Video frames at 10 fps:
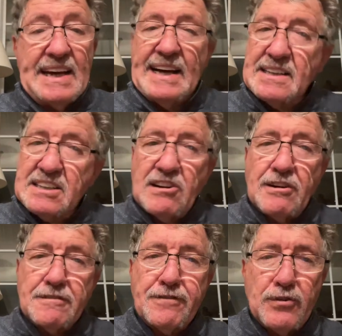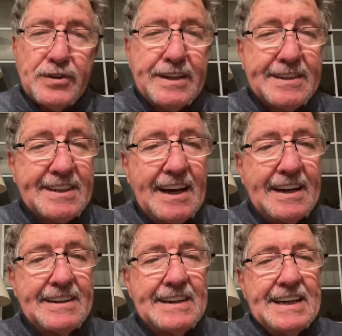And sorrowful to
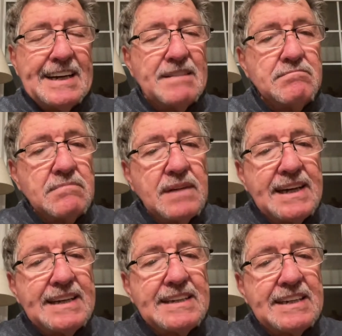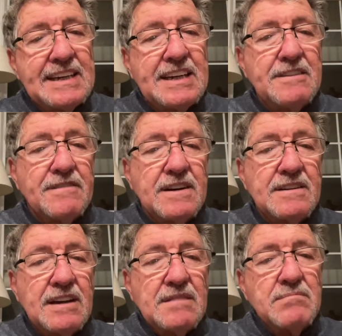say, it may
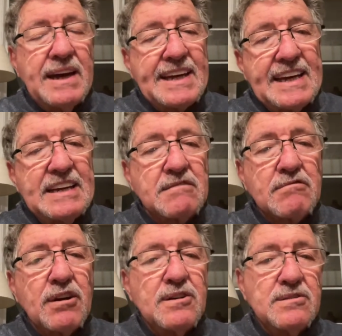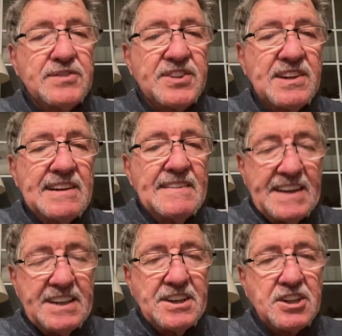even make inroads
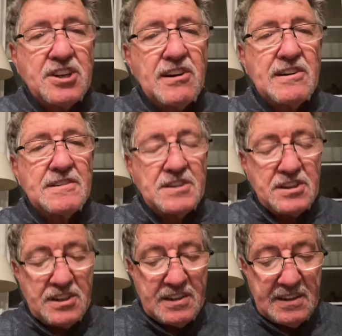in the church.